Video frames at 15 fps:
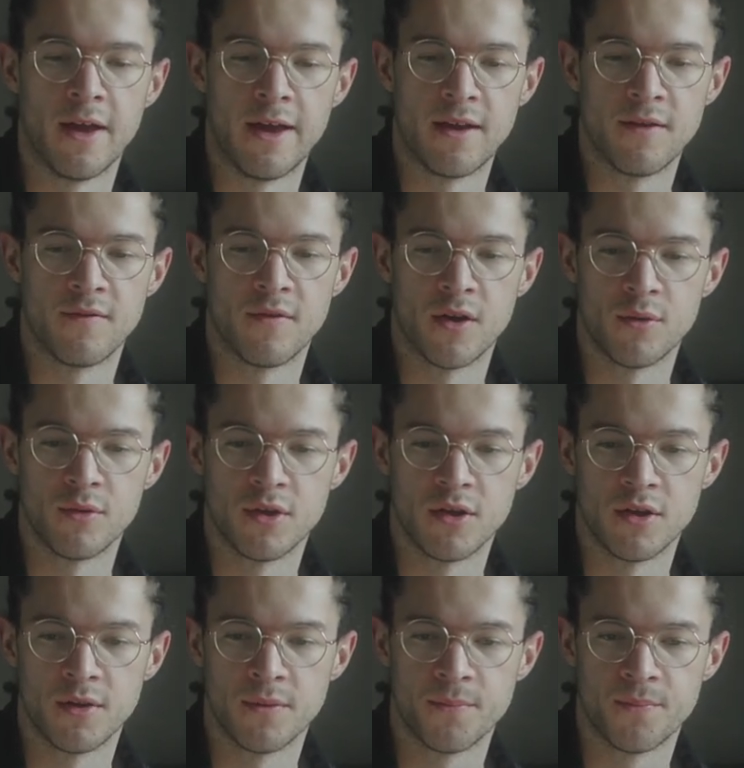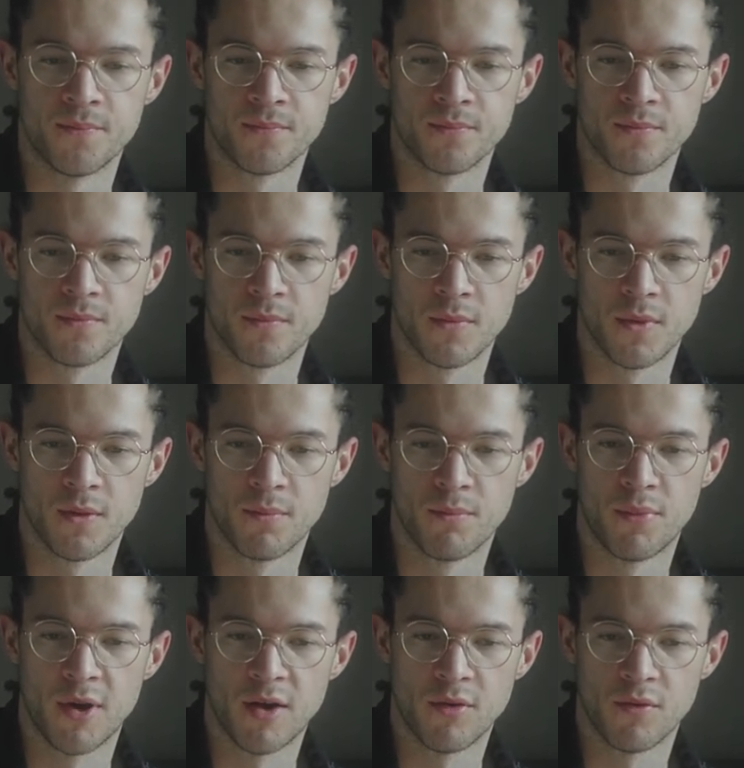very
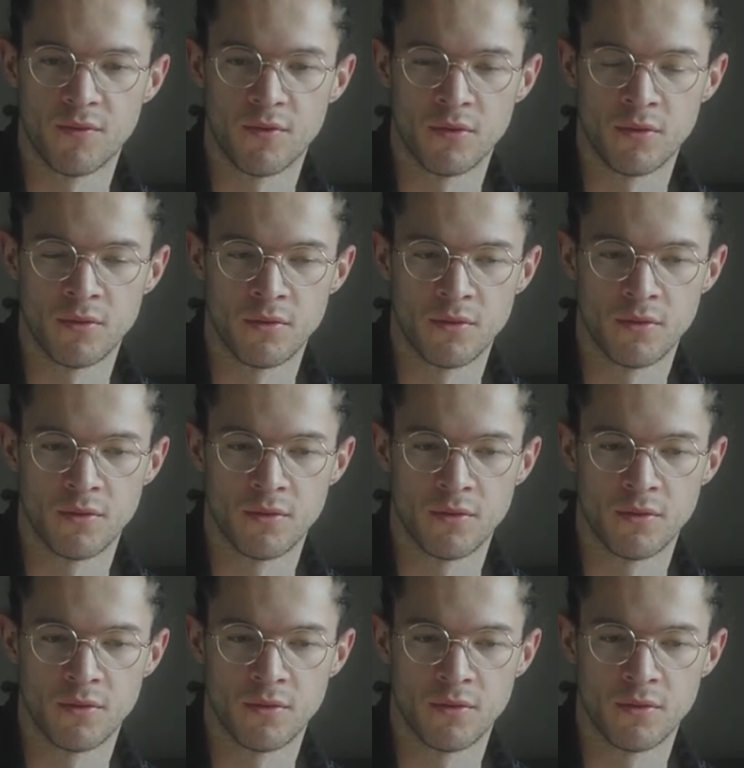powerful